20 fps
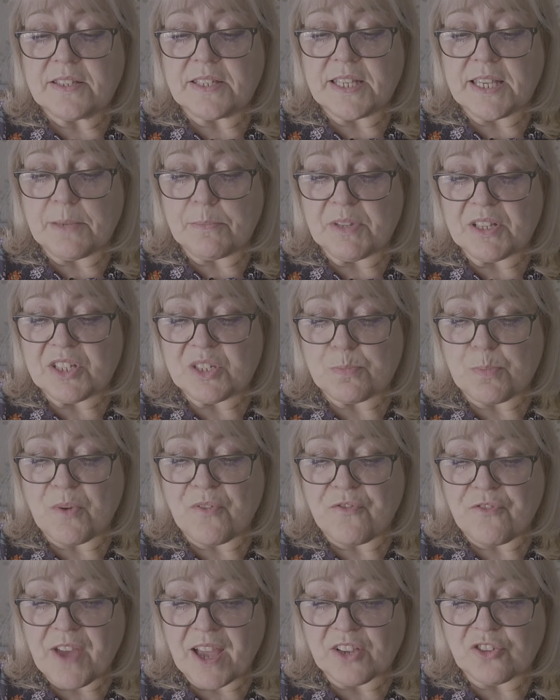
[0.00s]
Seamless
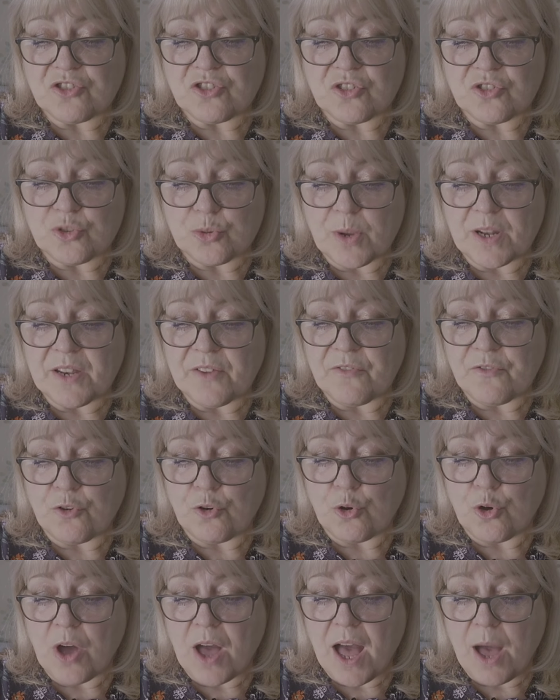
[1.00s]
Perfection
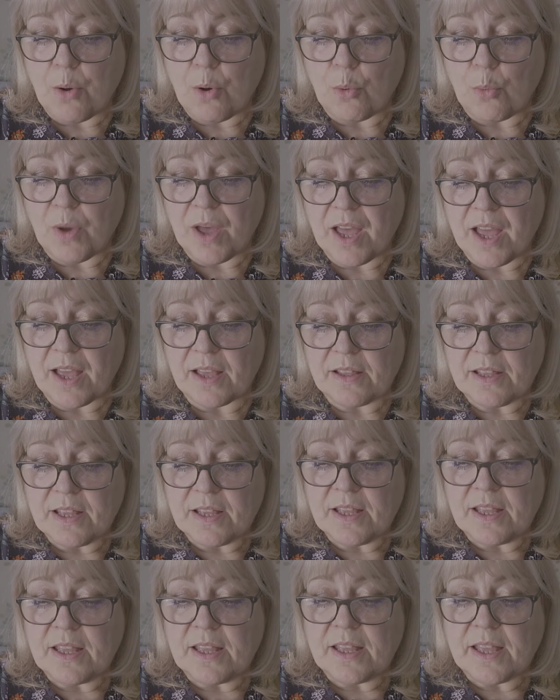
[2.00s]
24-hour wear,
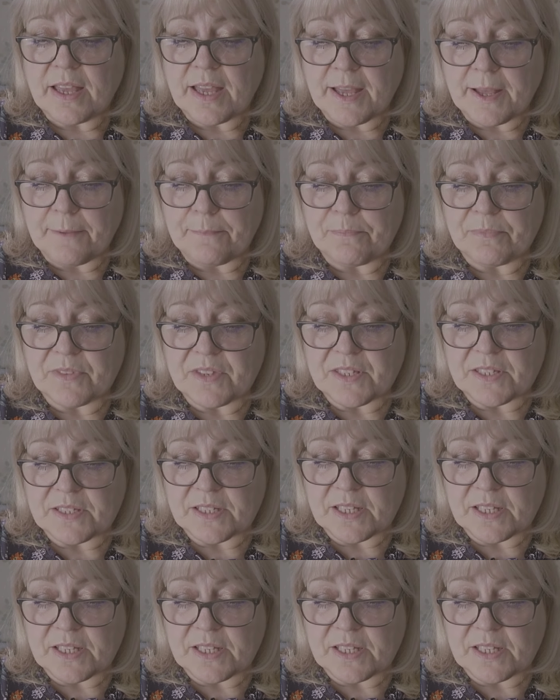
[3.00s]
wear